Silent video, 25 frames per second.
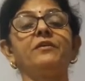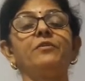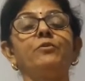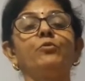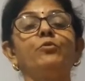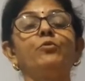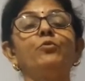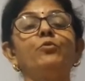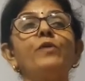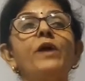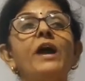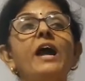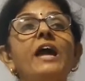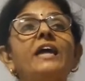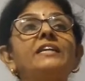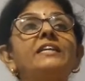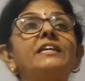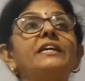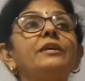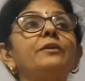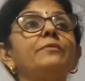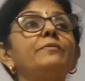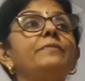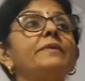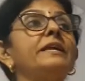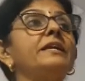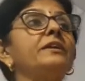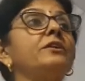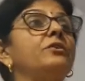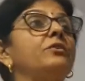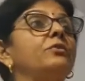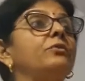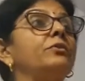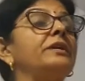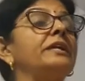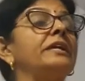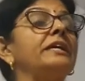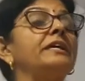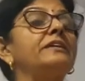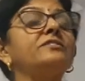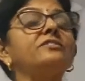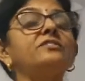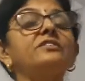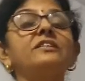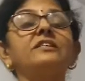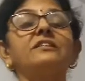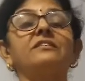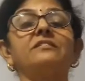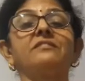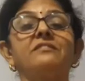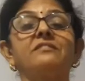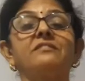who had given donation